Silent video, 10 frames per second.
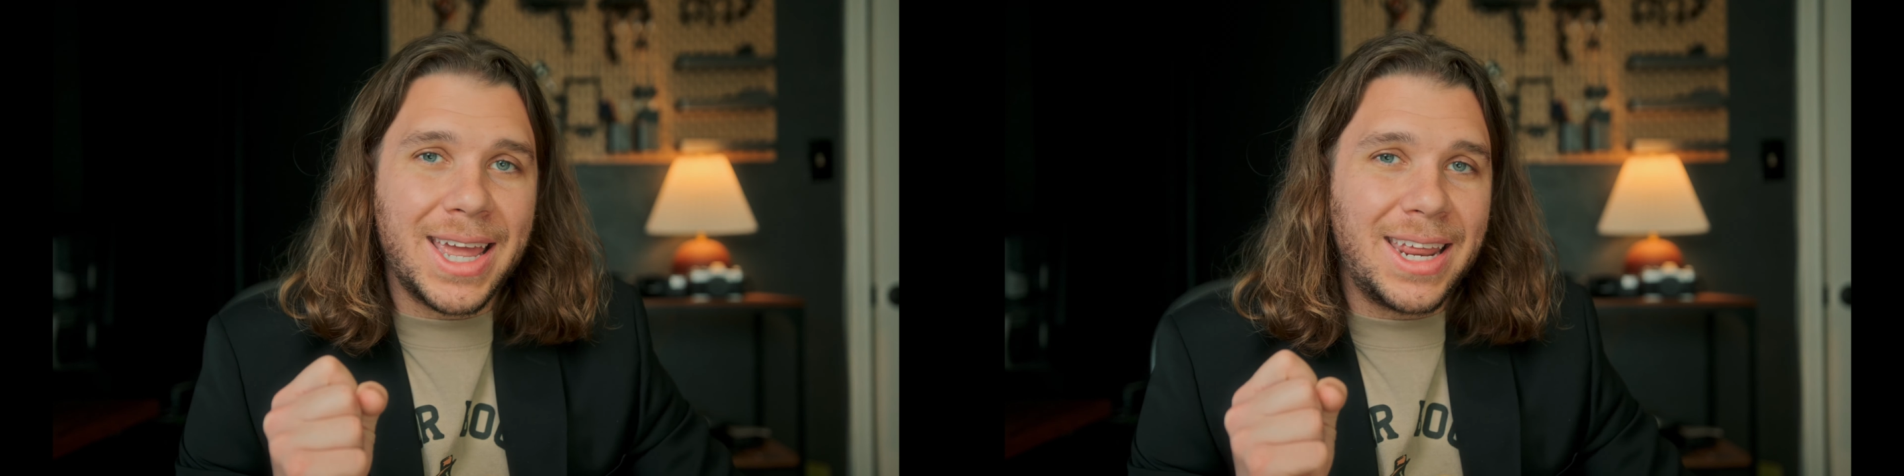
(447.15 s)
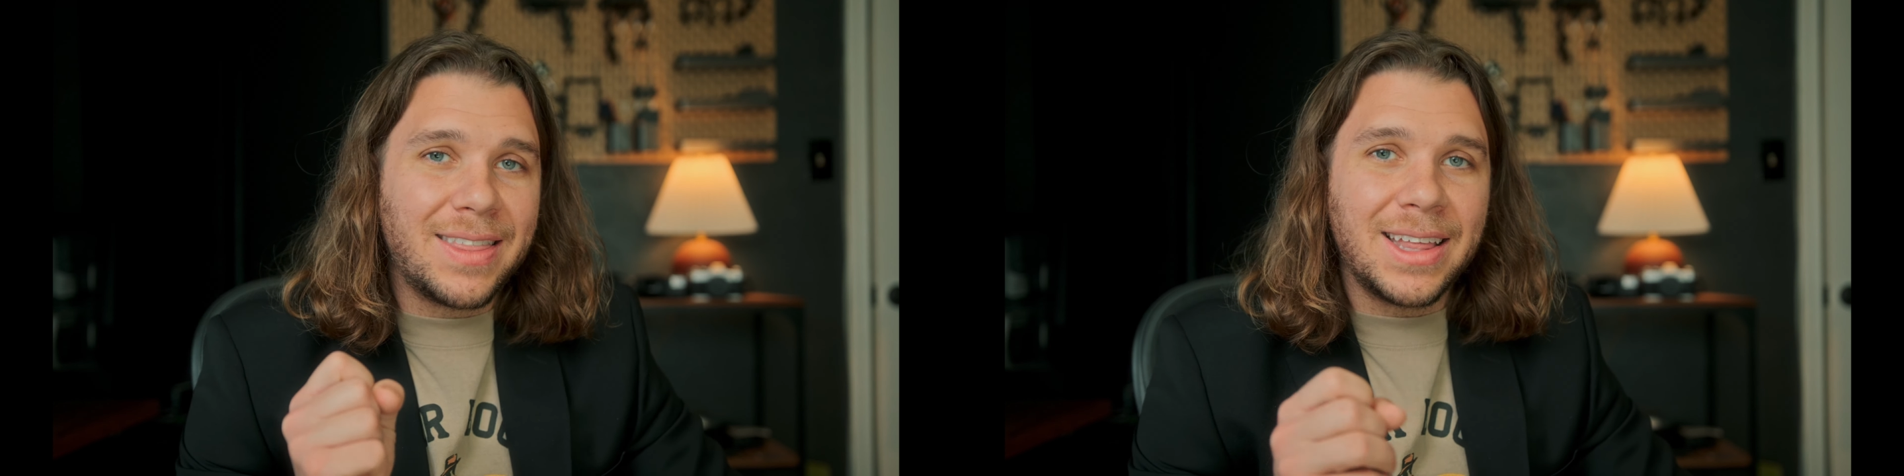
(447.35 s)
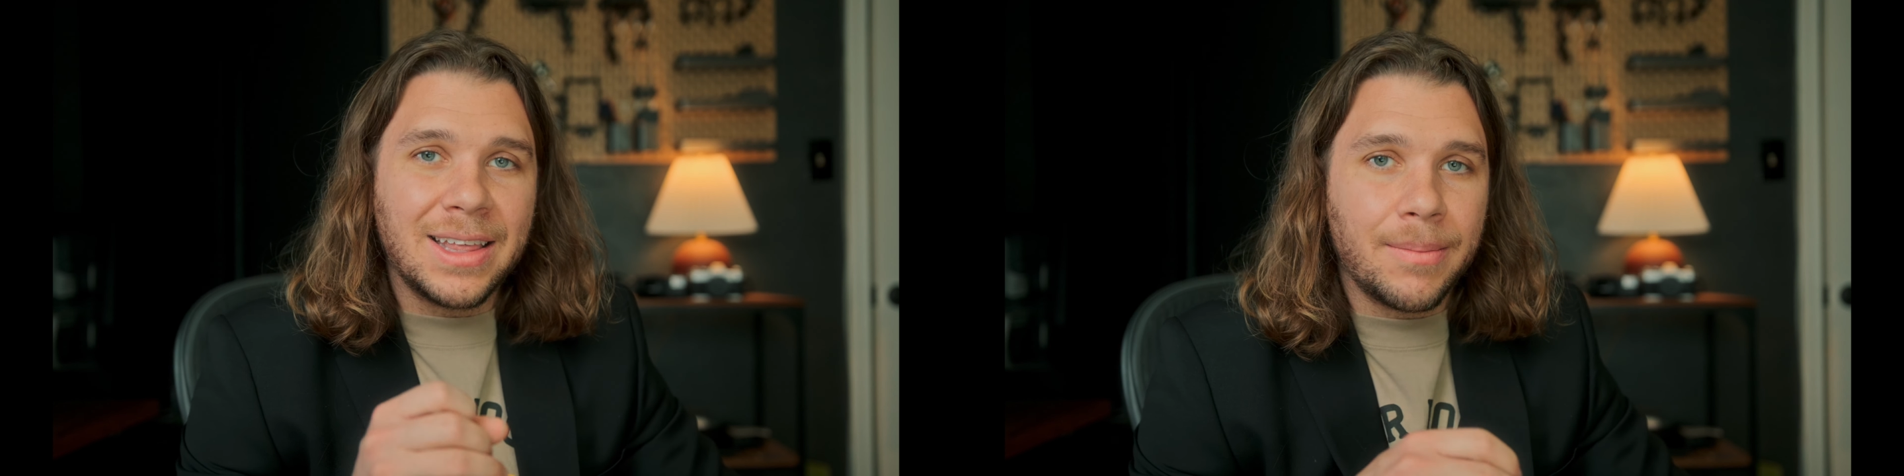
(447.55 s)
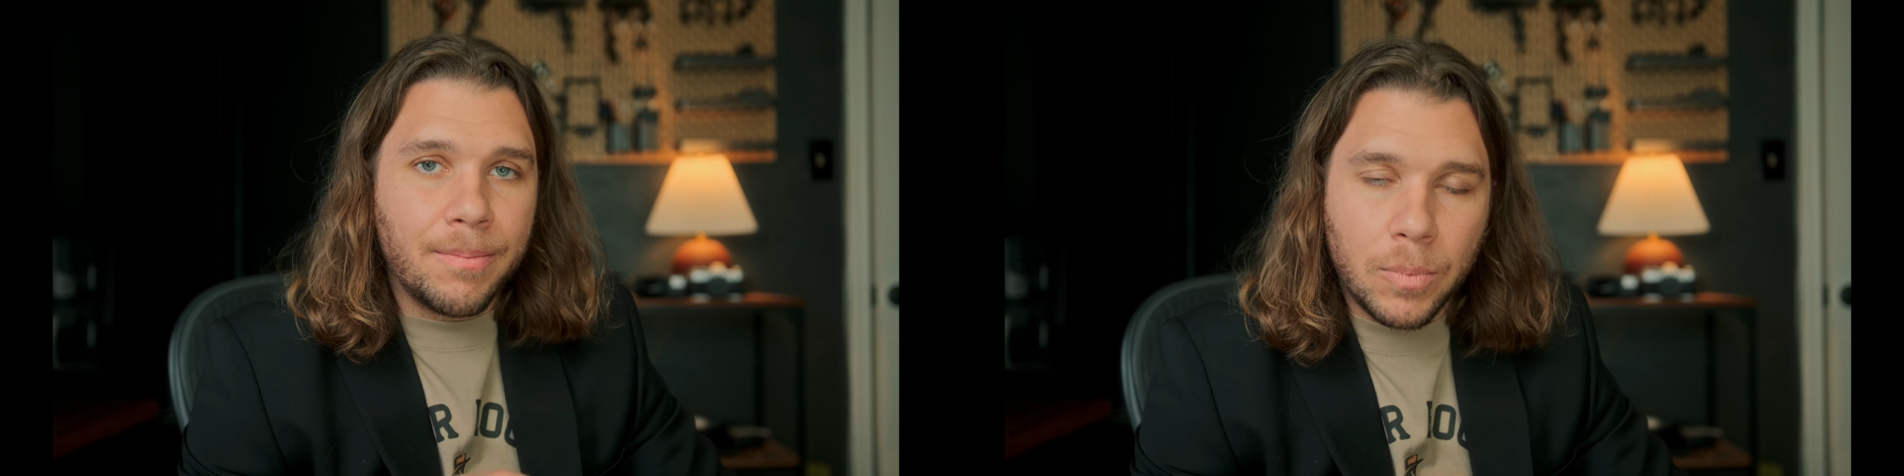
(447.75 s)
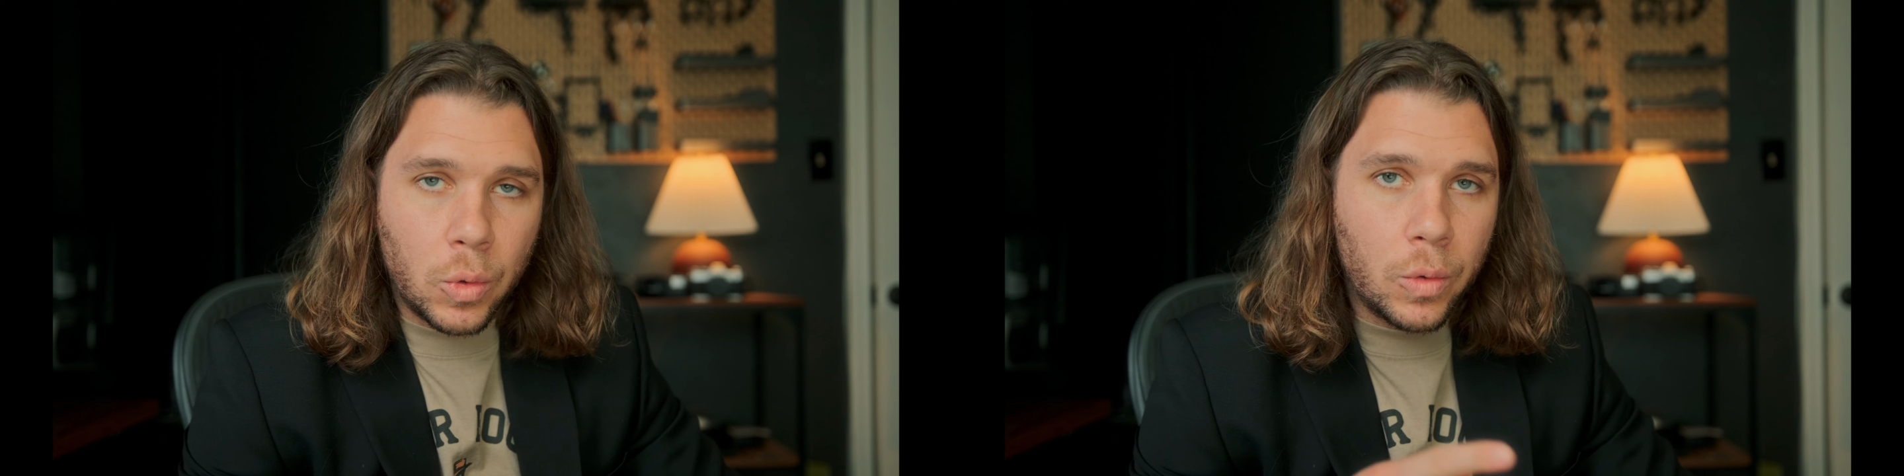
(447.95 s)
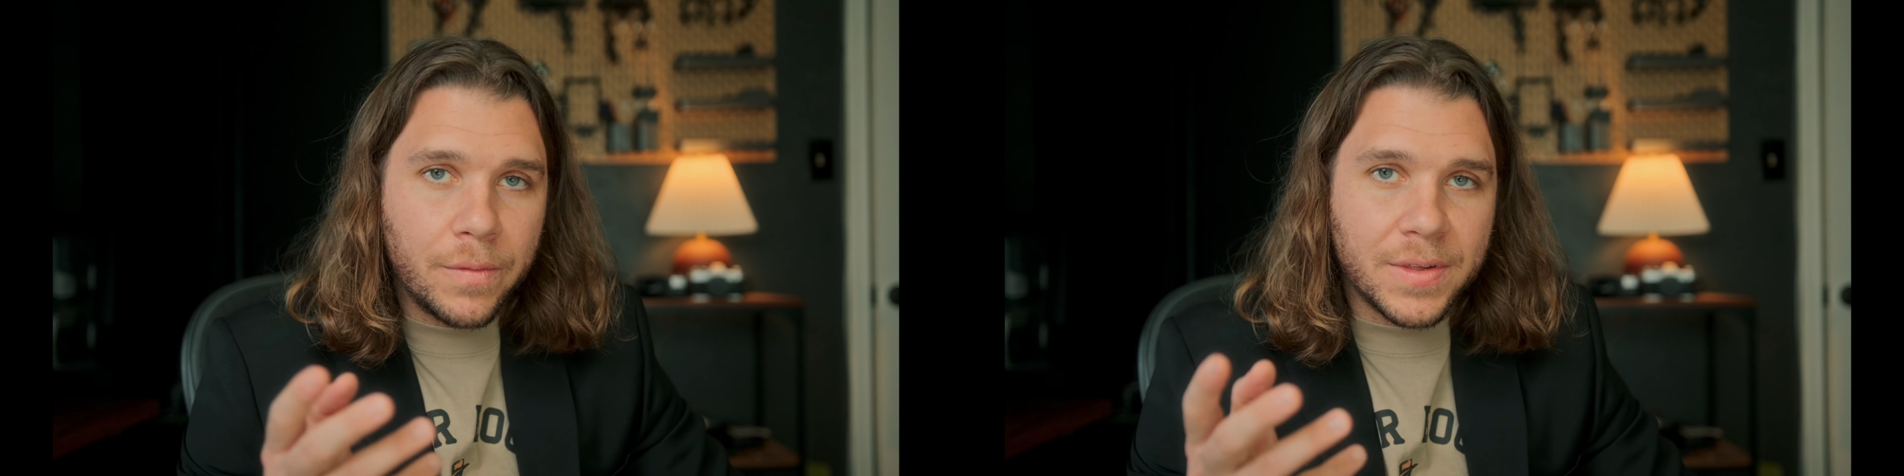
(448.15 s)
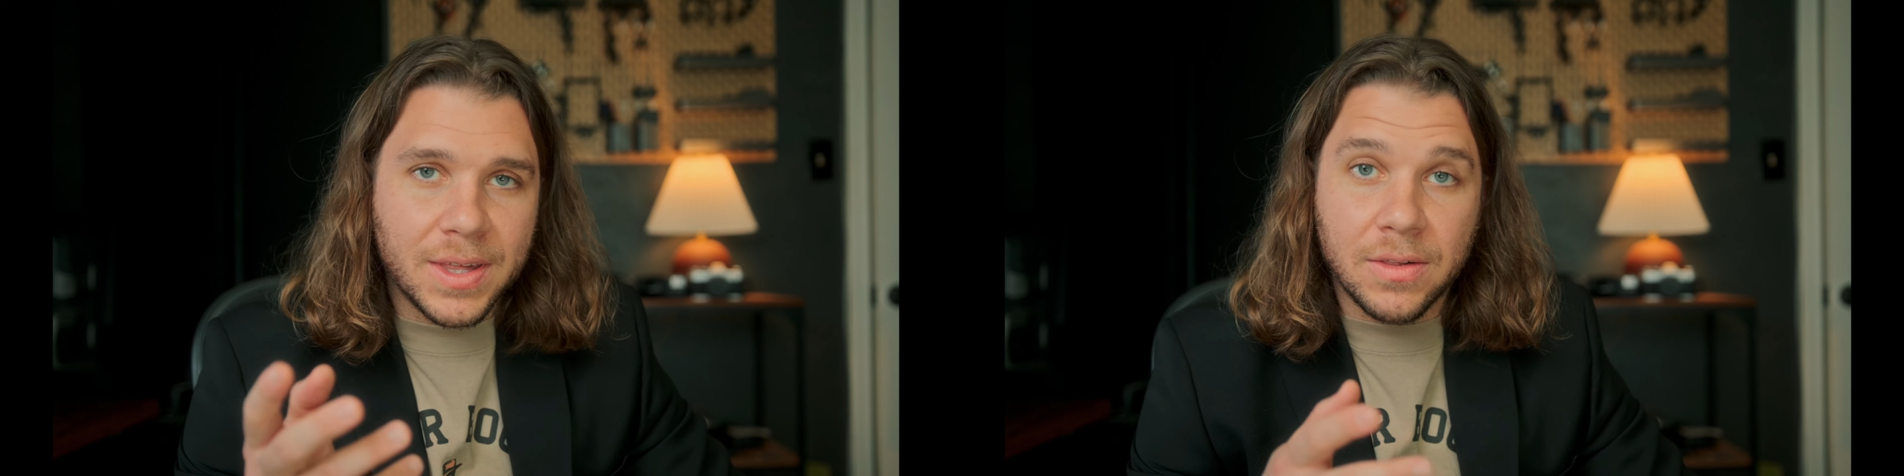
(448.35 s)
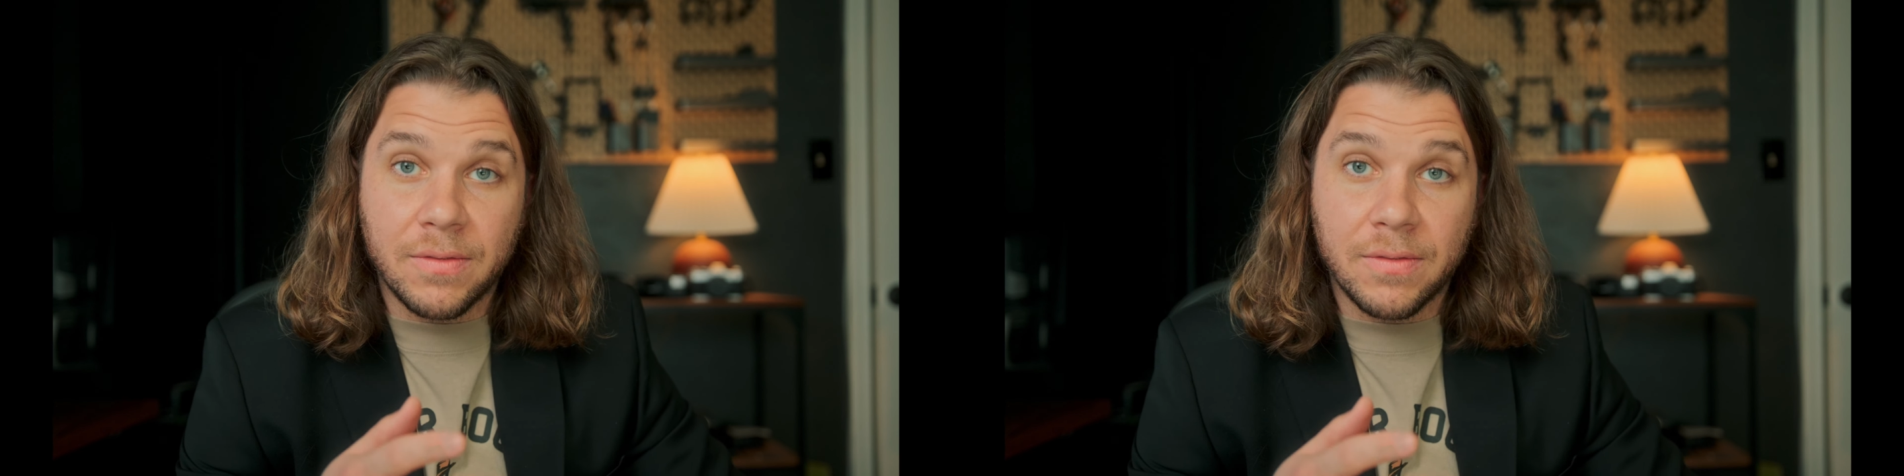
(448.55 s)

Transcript: anything that moves is